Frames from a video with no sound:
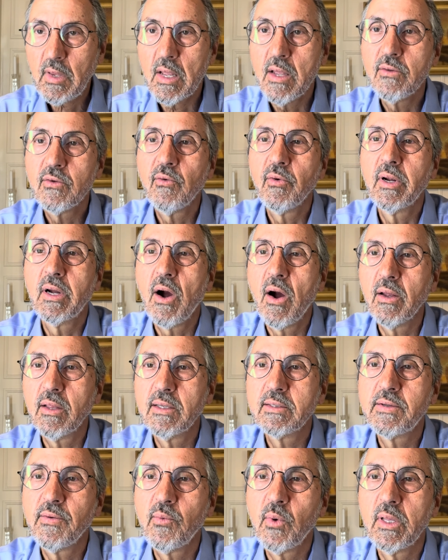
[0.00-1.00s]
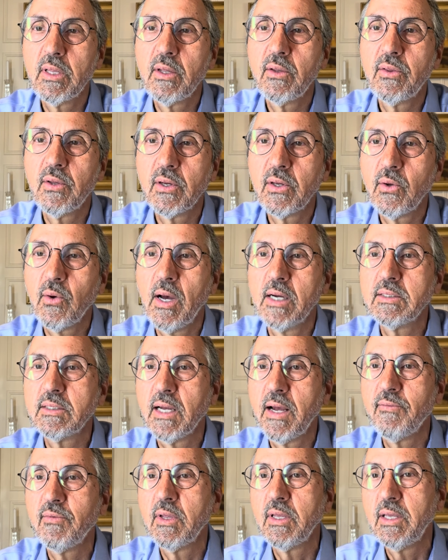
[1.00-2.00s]
So regardless of whether you think you actually
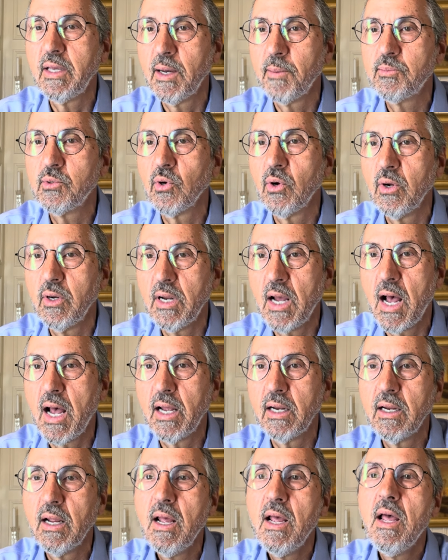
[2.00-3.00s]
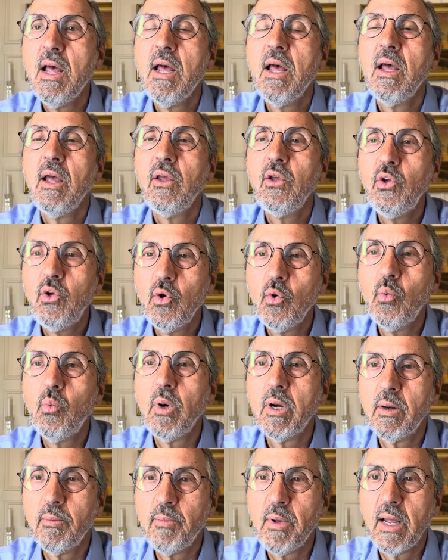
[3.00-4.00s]
have the yips or not, you
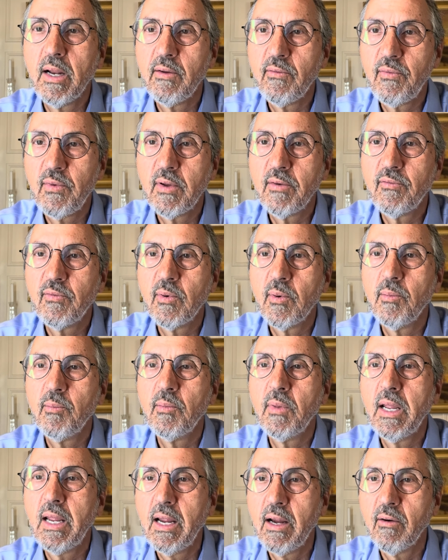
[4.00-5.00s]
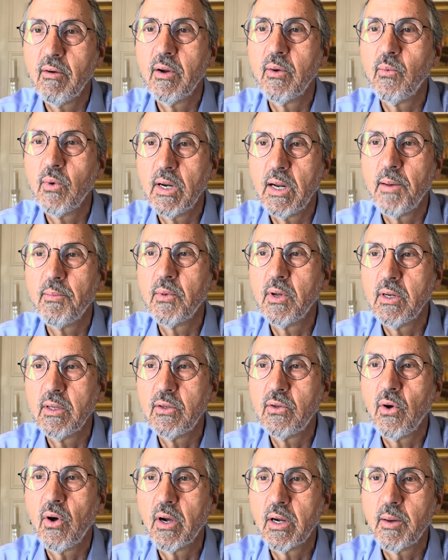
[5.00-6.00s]
will benefit from hearing what I'm going to
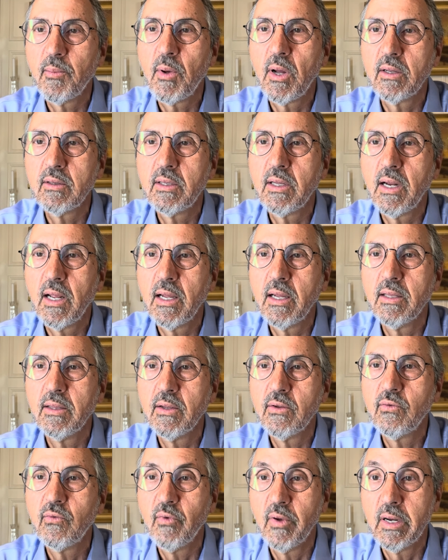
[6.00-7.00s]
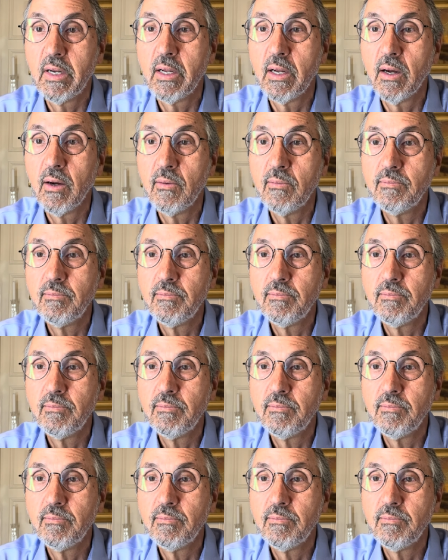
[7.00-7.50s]
talk about today in this video.